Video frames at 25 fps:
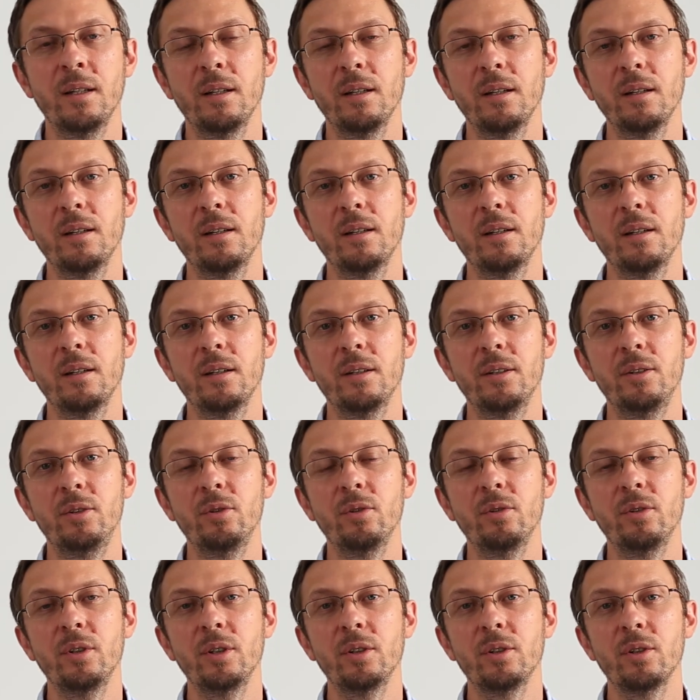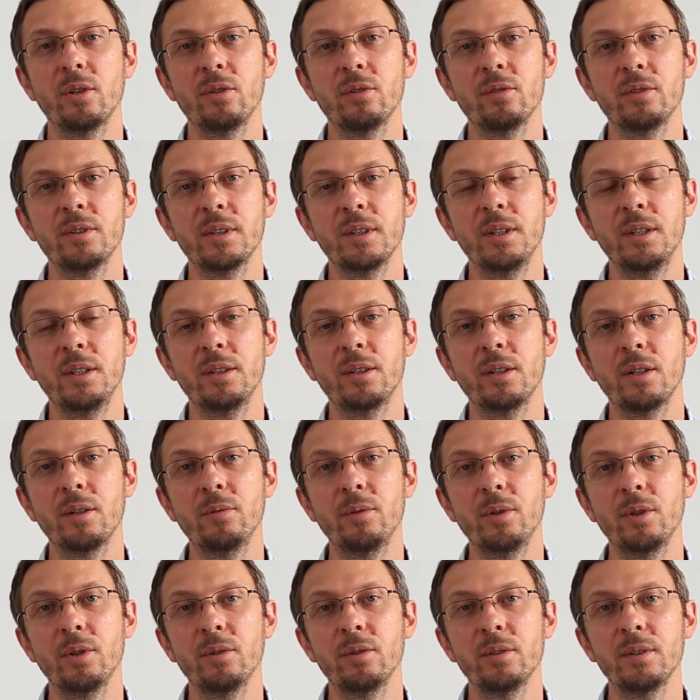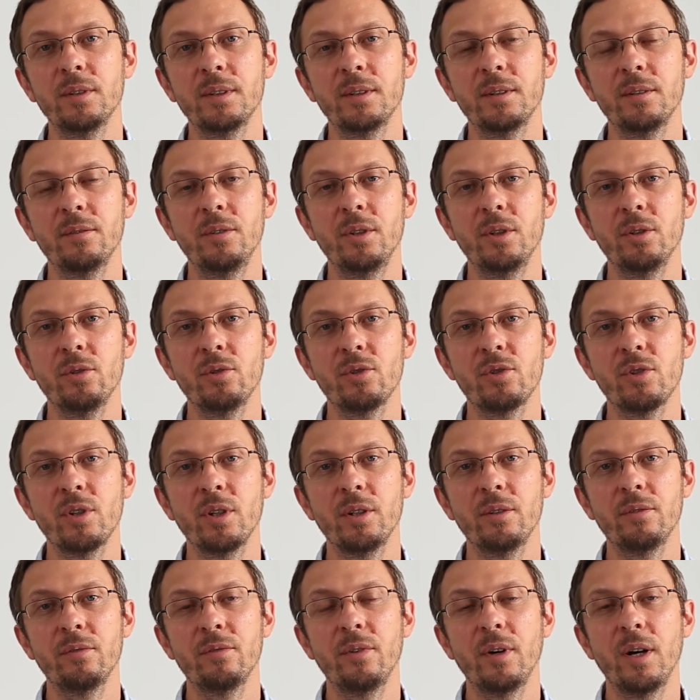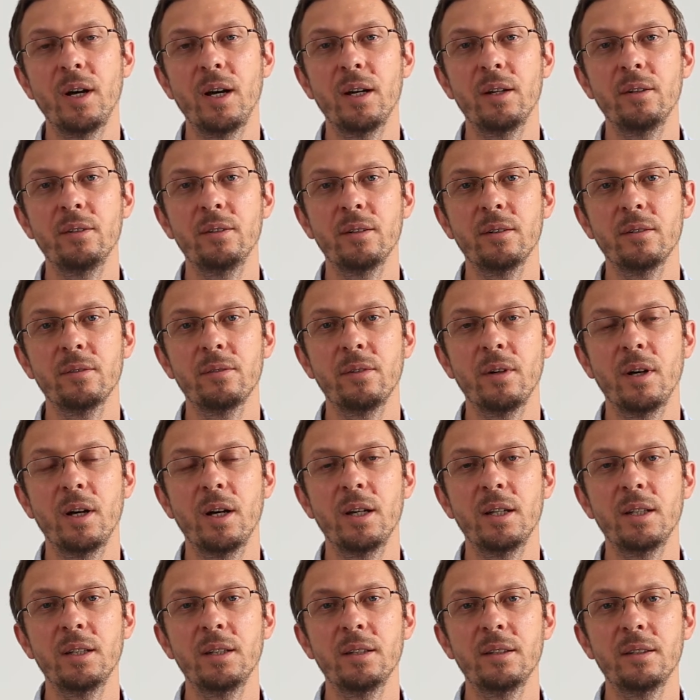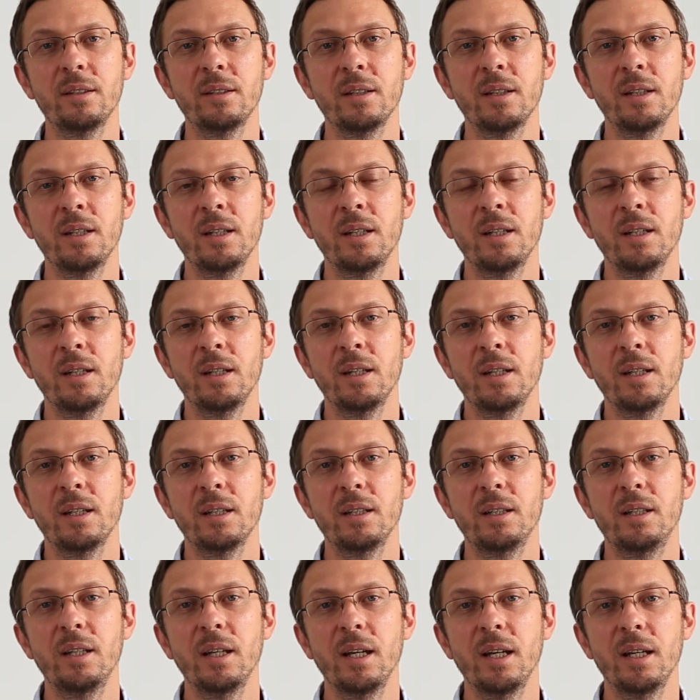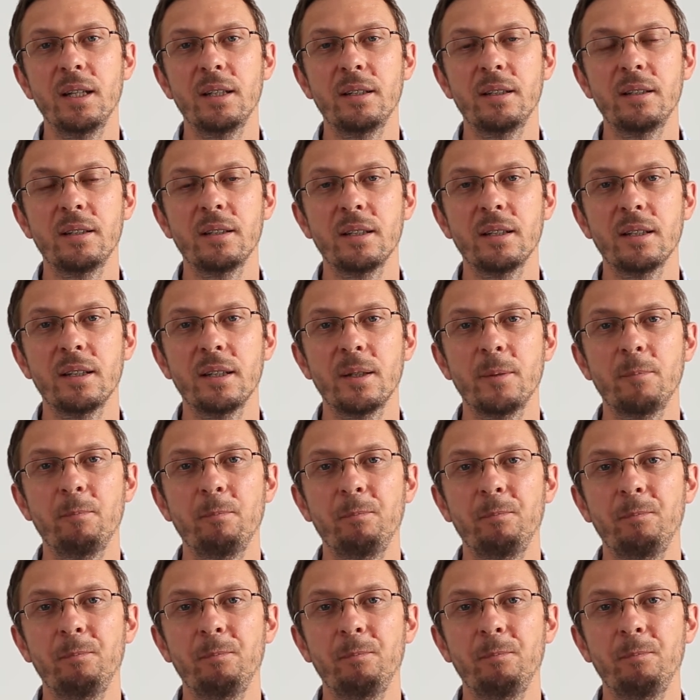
During those interviews, we usually find that